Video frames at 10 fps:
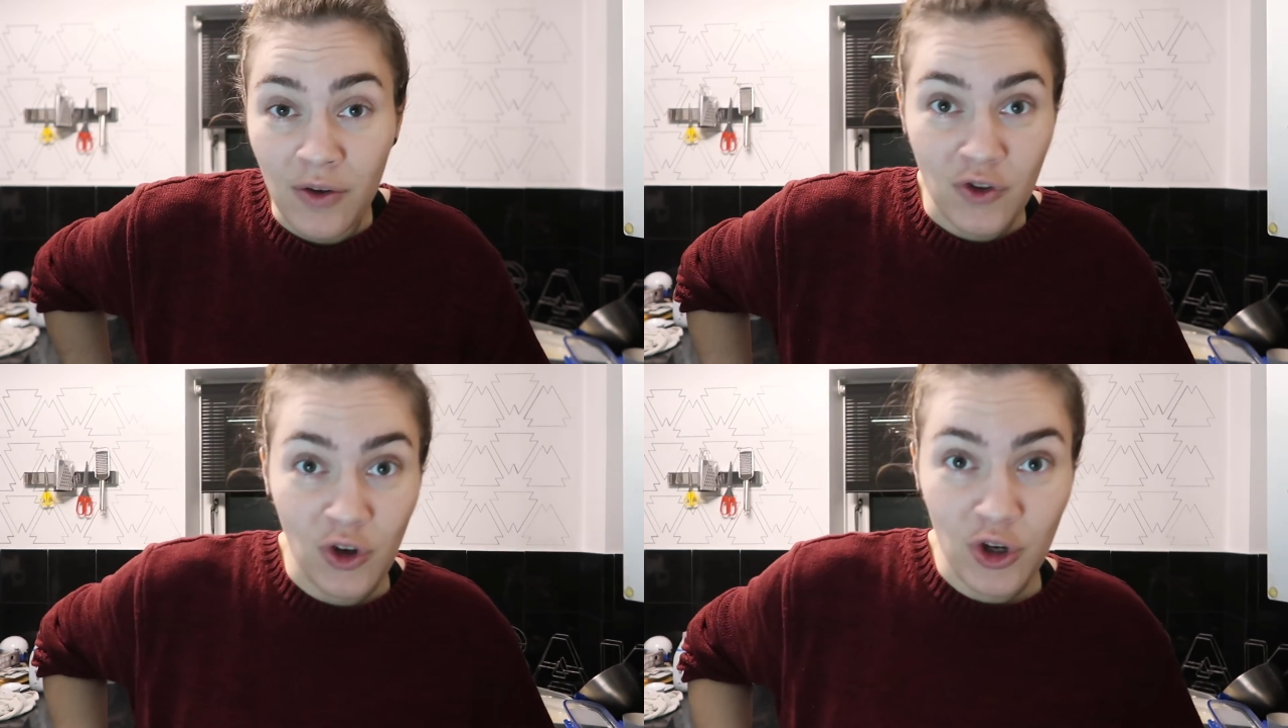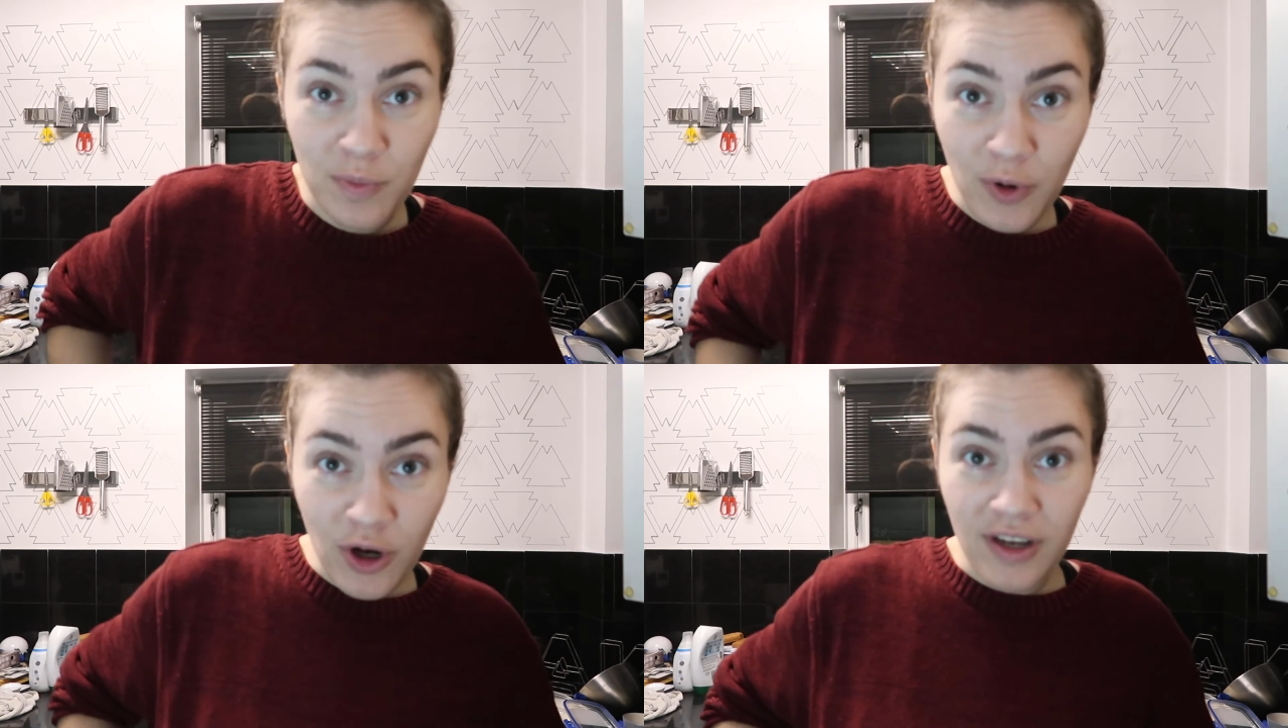So you
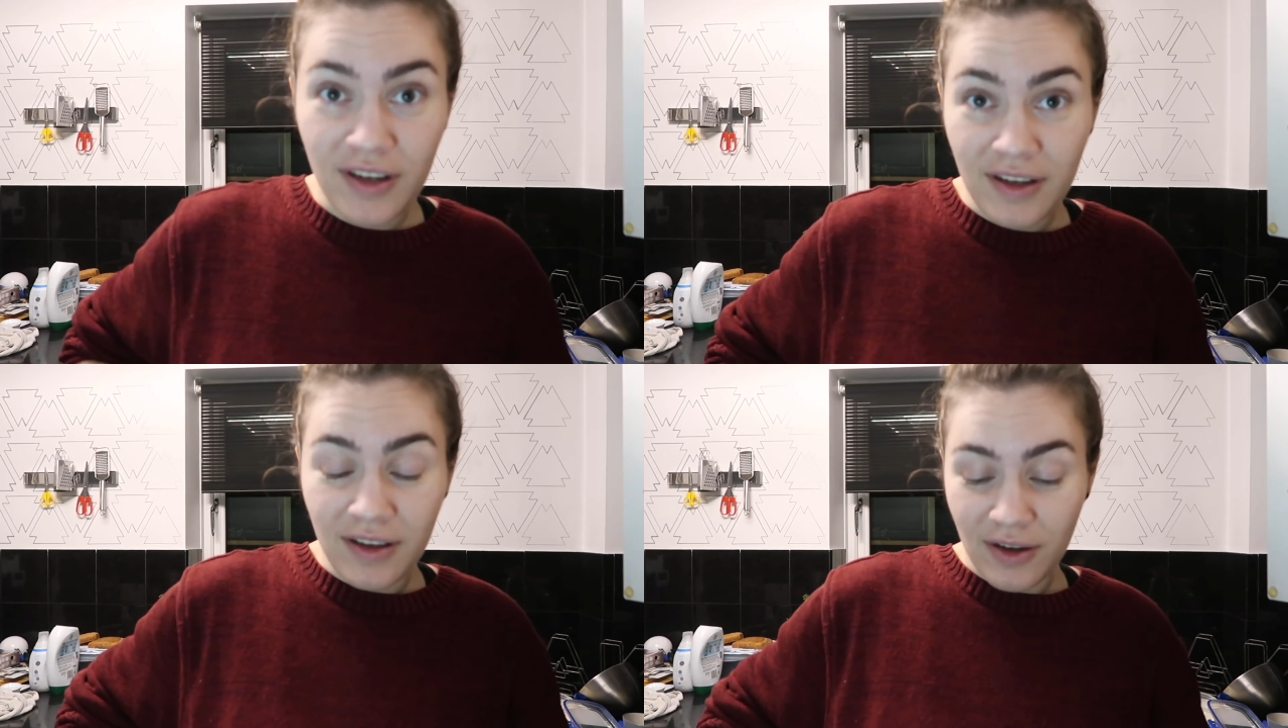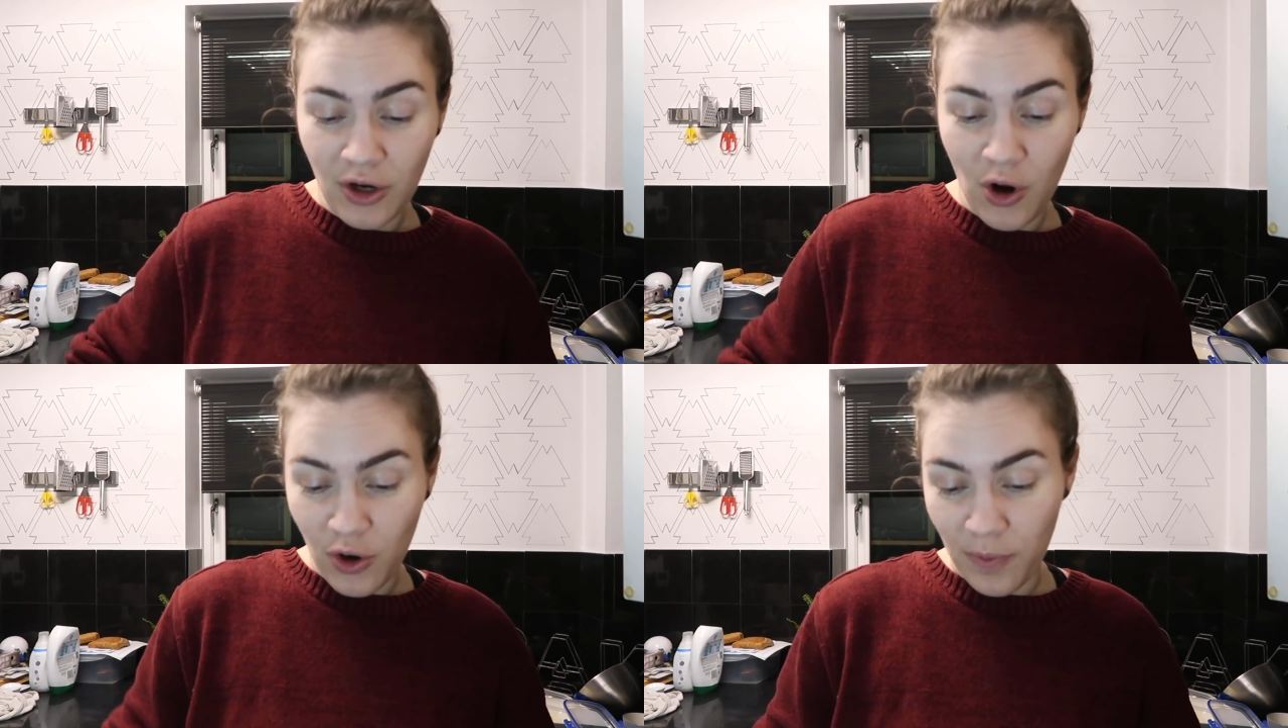put
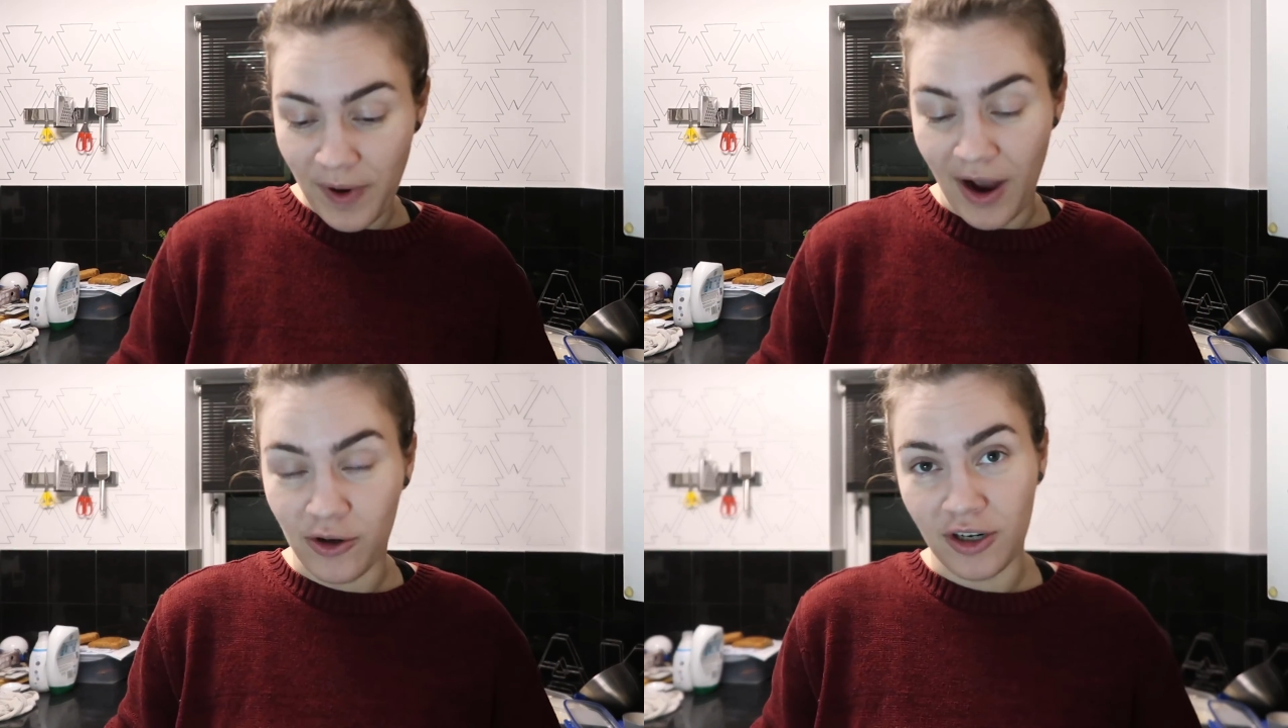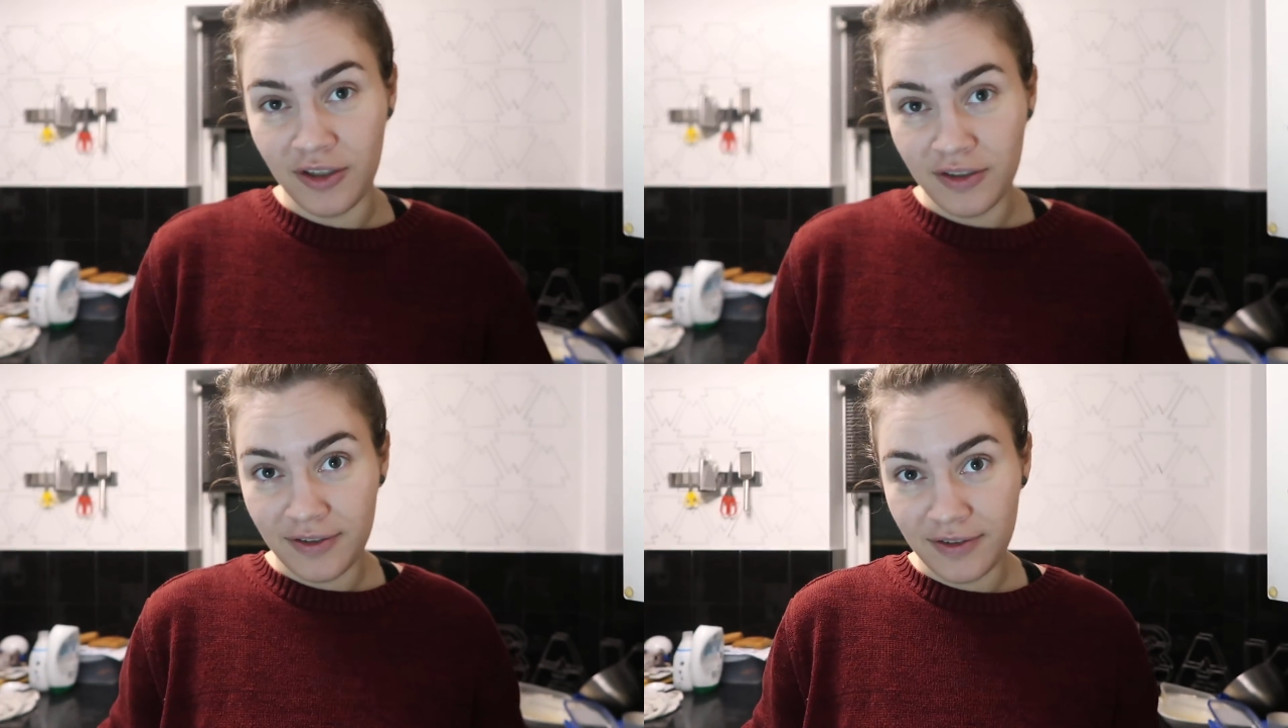cocoa powder,